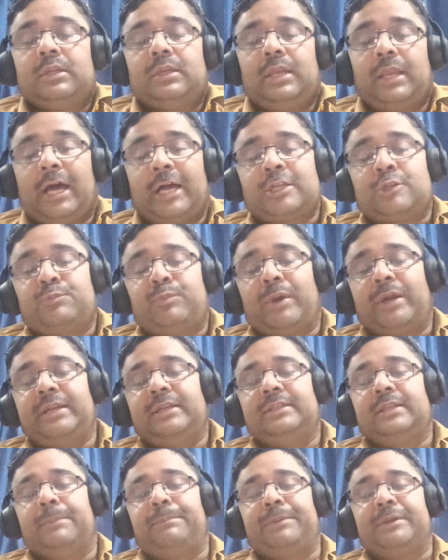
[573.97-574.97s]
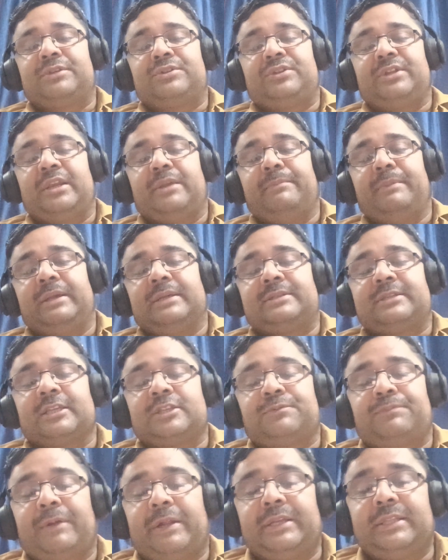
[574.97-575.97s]
last point, the president may
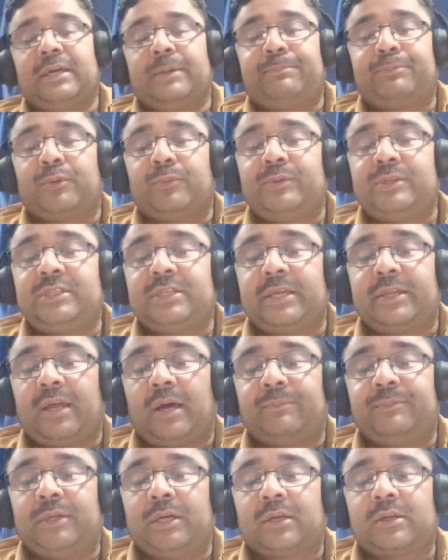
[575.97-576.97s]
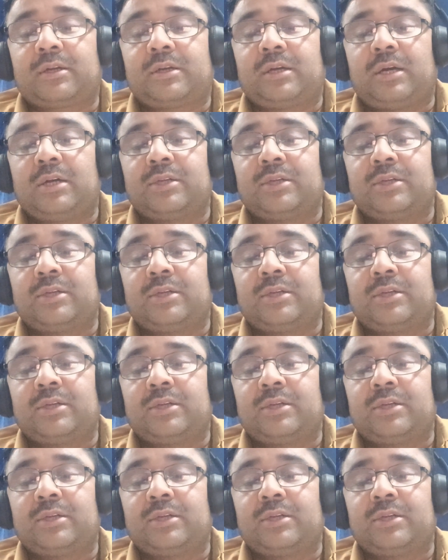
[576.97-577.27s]
suspend the provision of the